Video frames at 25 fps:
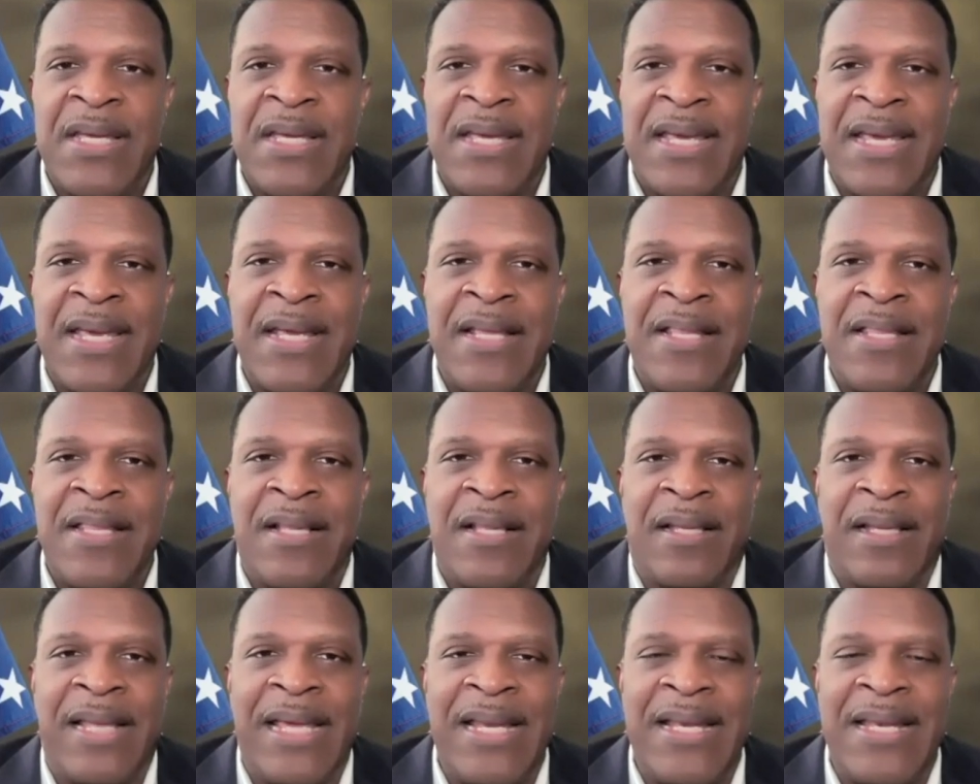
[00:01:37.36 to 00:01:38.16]
In the
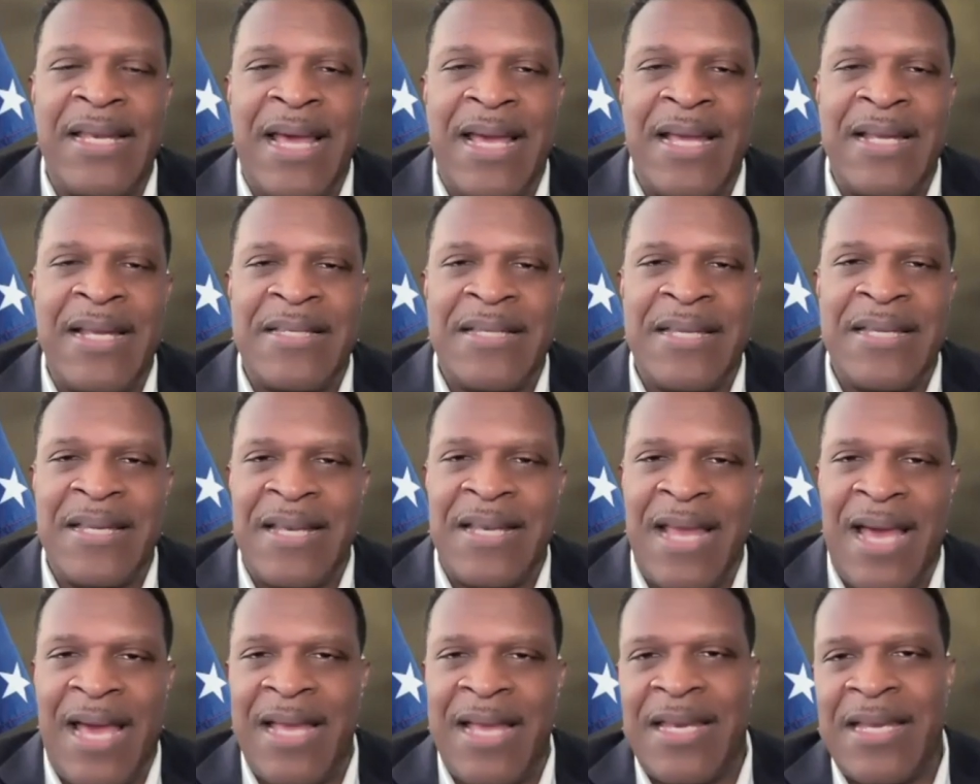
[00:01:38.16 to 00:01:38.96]
late
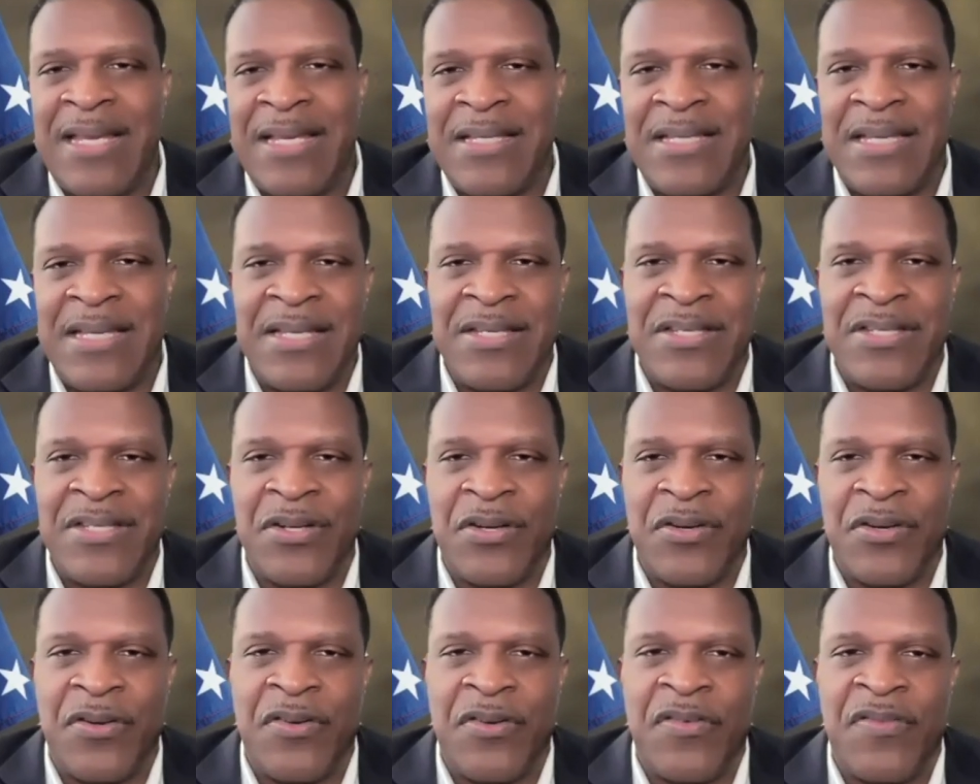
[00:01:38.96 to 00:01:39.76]
1990s, he
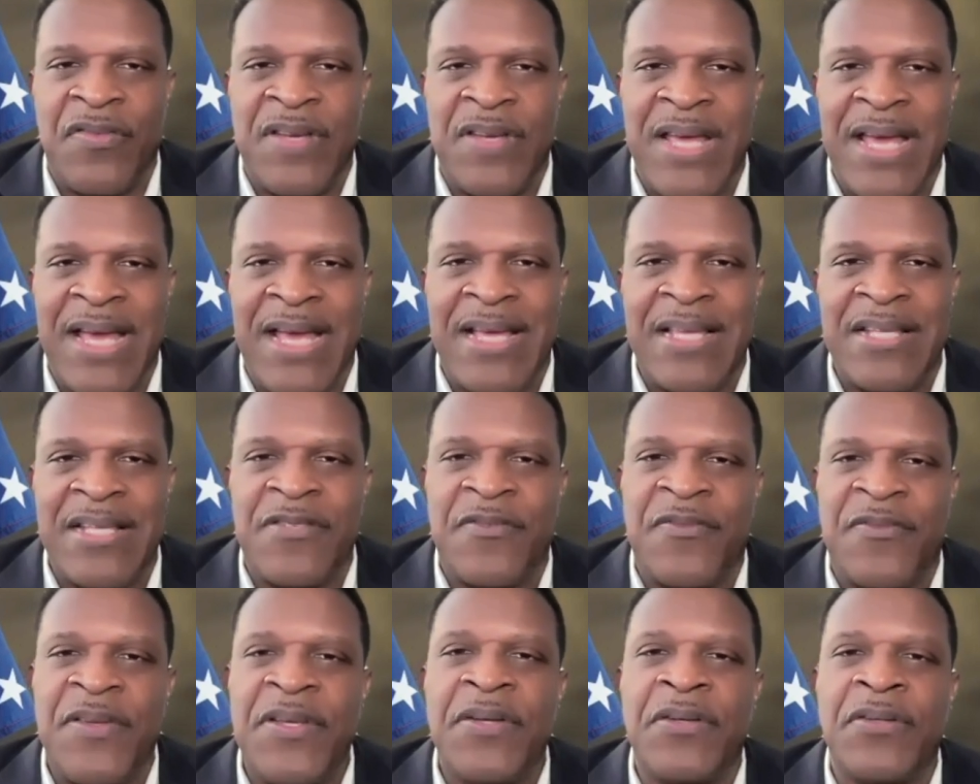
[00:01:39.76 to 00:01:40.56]
served as
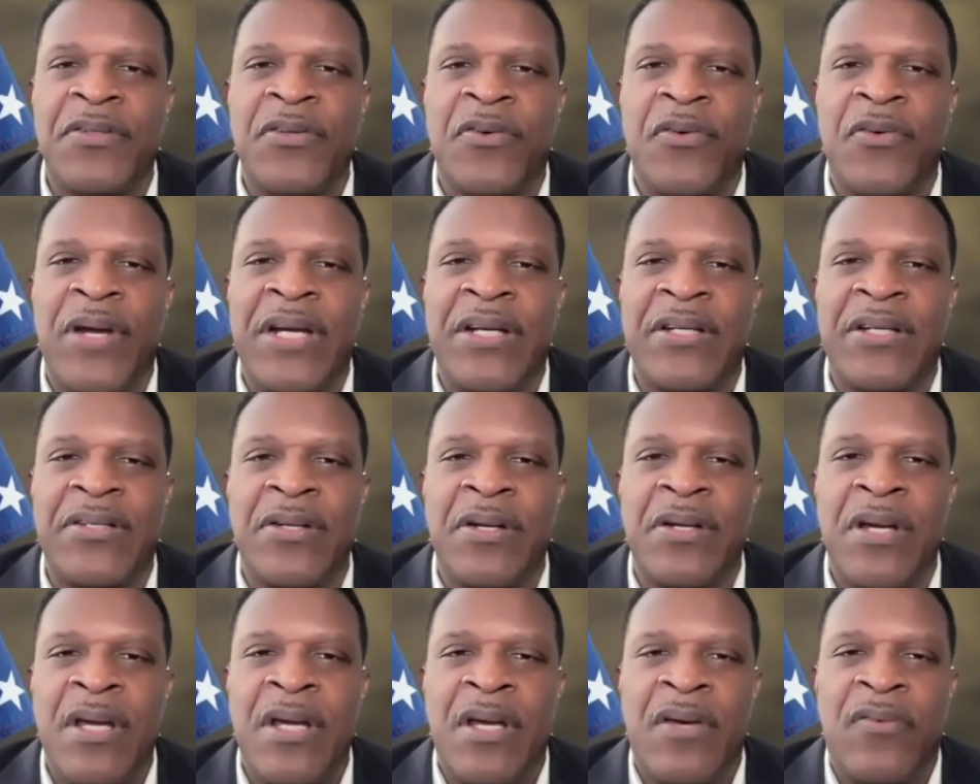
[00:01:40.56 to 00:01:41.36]
field
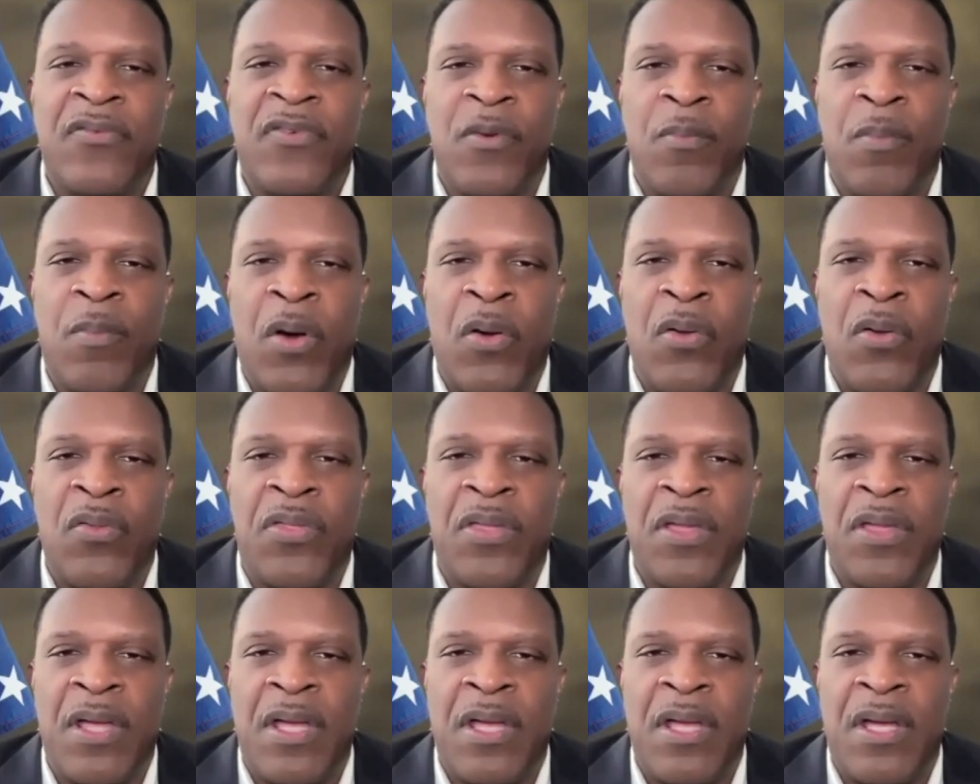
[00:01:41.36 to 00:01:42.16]
director for
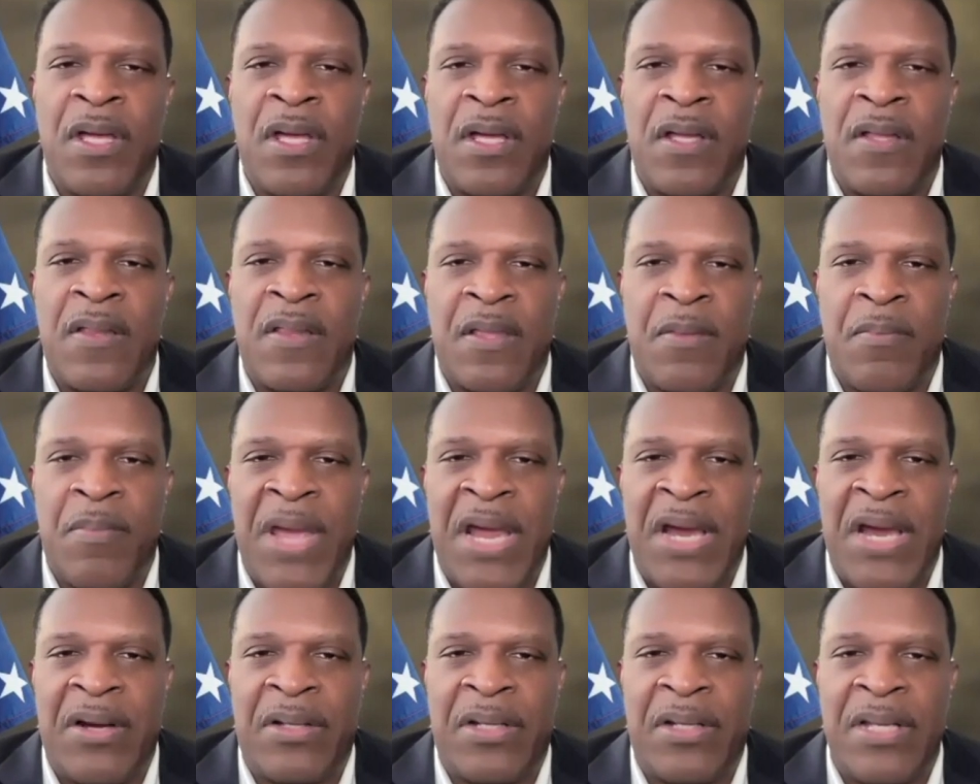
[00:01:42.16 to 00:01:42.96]
both the
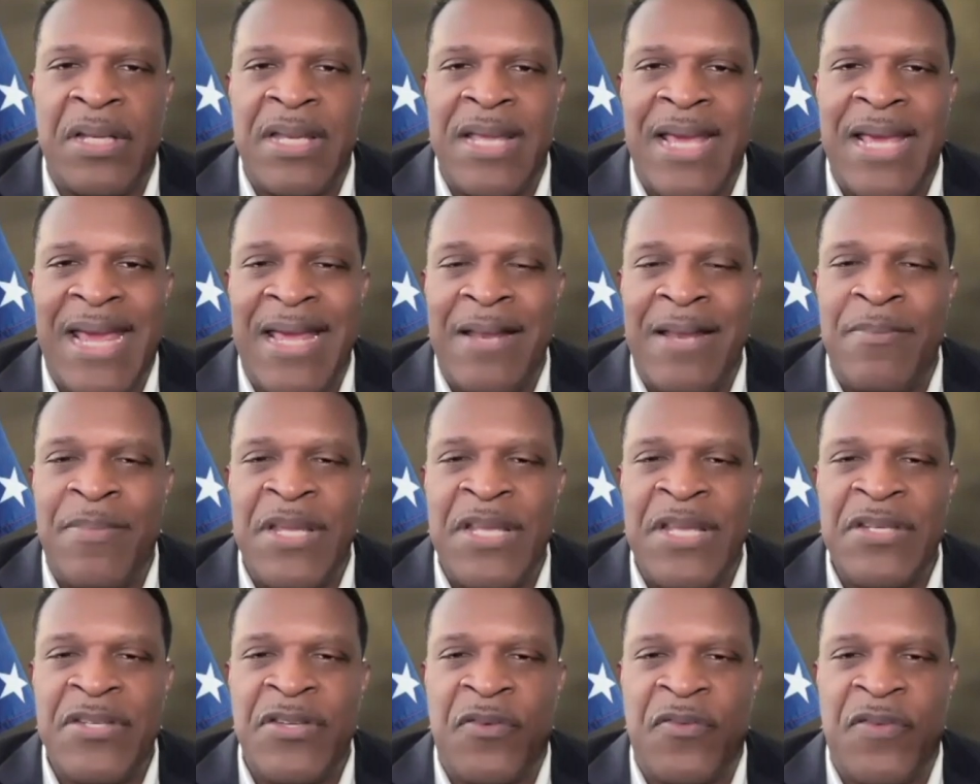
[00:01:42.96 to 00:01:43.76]
Maryland and
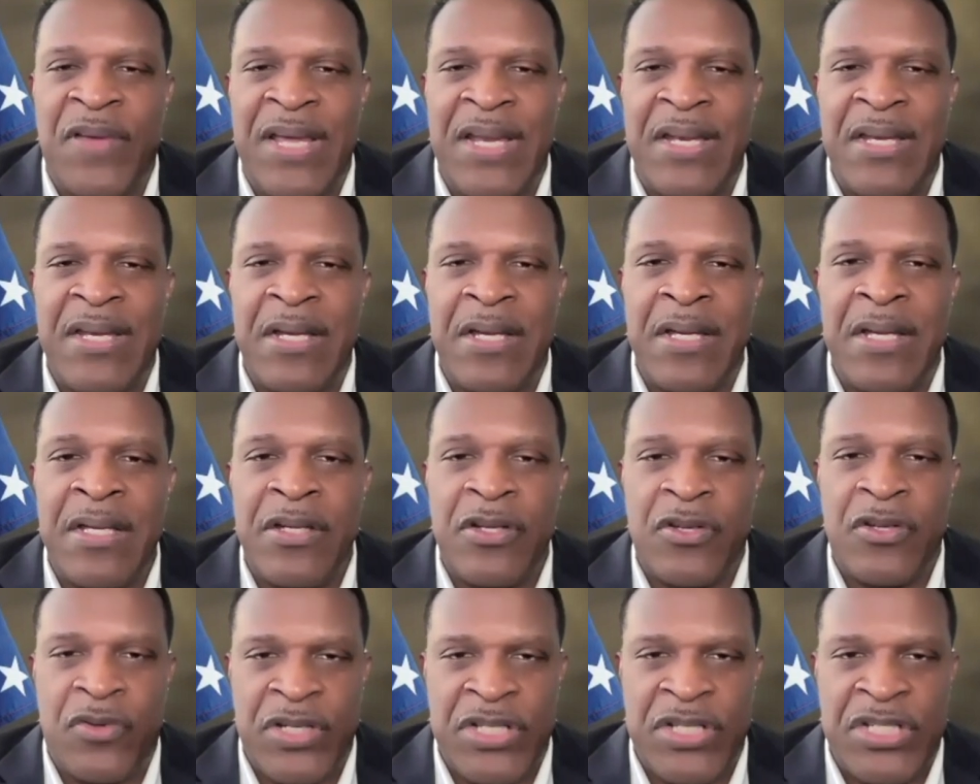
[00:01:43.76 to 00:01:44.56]
Pennsylvania
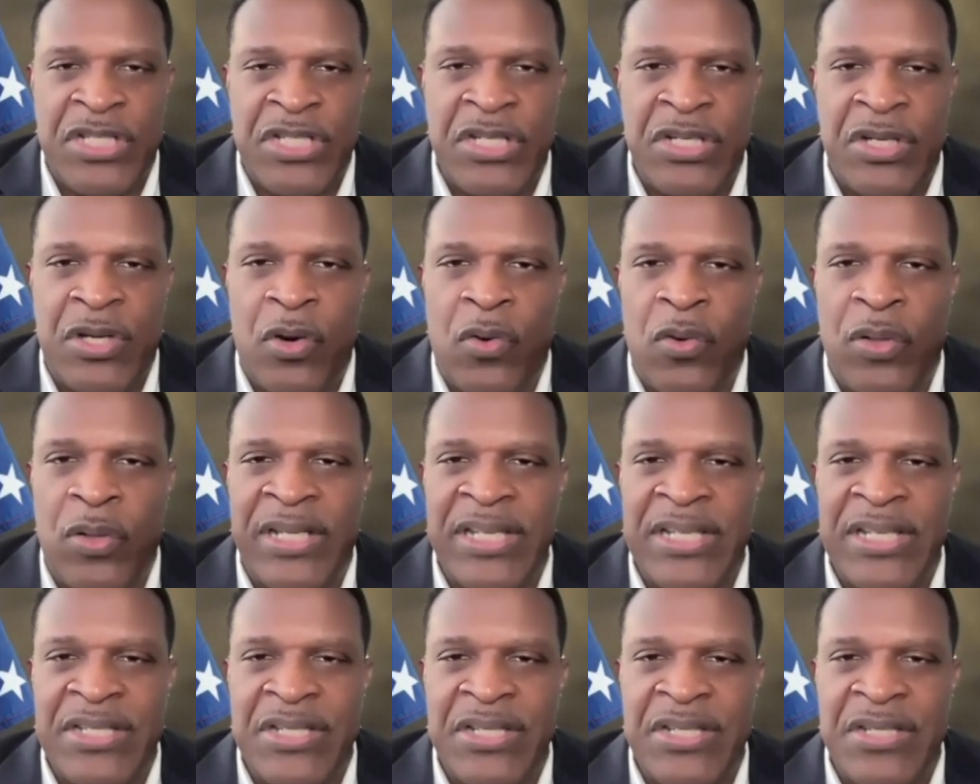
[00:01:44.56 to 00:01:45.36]
Christian
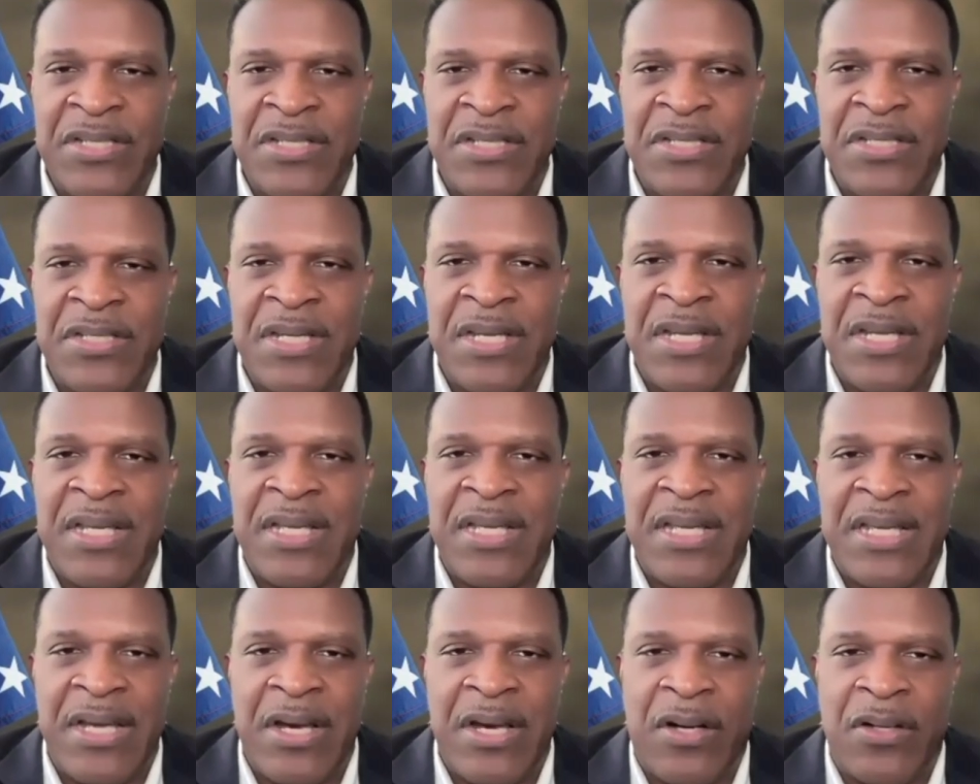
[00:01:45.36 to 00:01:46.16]
coalitions.
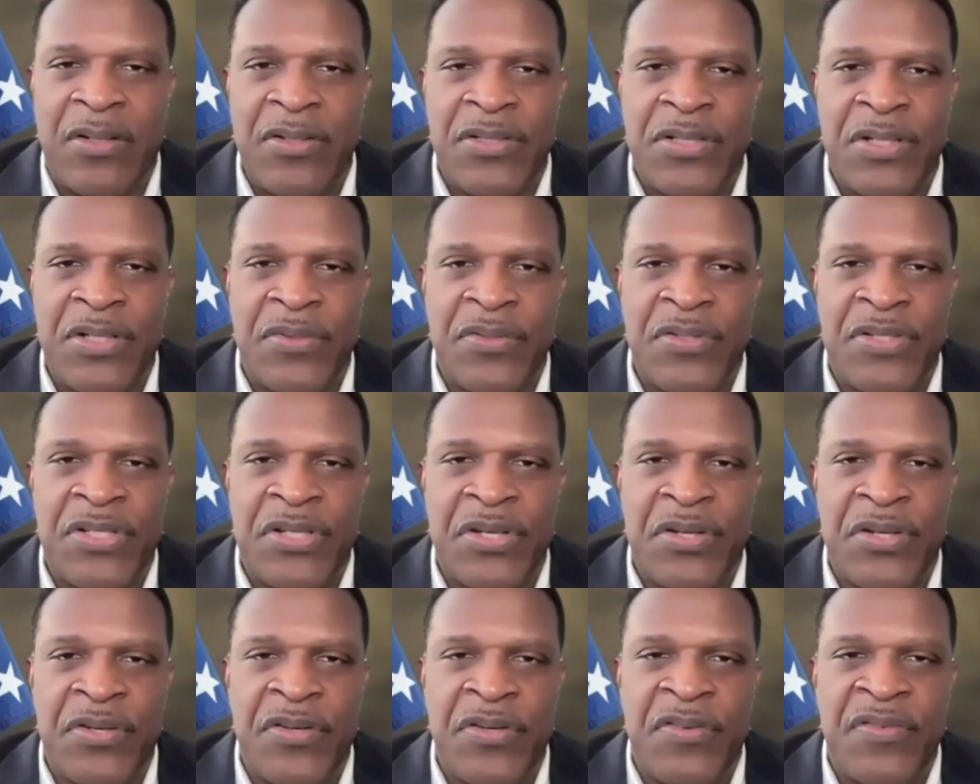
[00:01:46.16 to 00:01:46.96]
He also
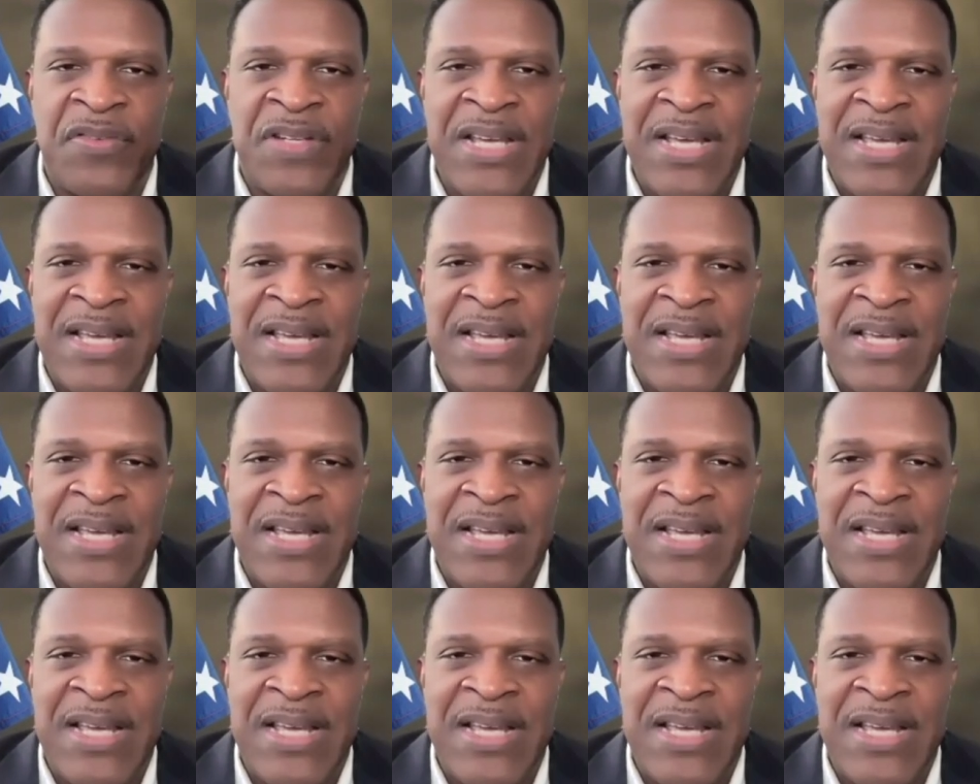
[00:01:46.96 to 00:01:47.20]
served